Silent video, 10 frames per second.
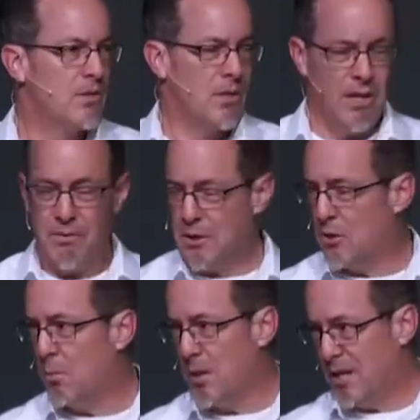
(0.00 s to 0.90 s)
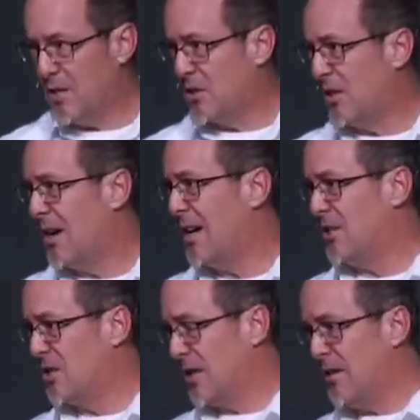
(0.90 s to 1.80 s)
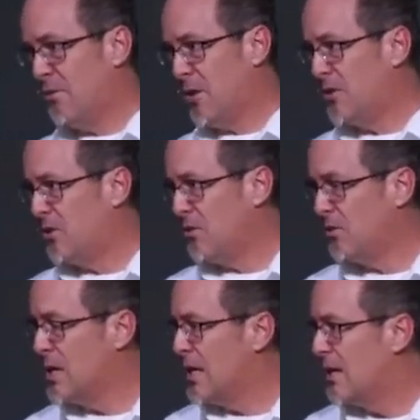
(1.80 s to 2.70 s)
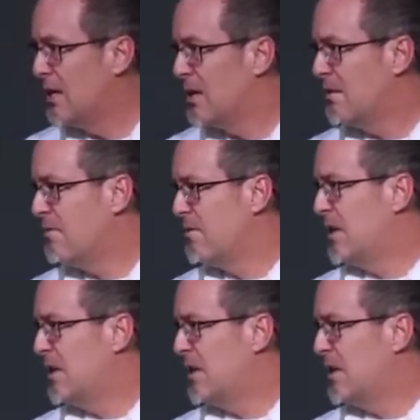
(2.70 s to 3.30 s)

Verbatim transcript: slavery to obedience to God, slavery to uh,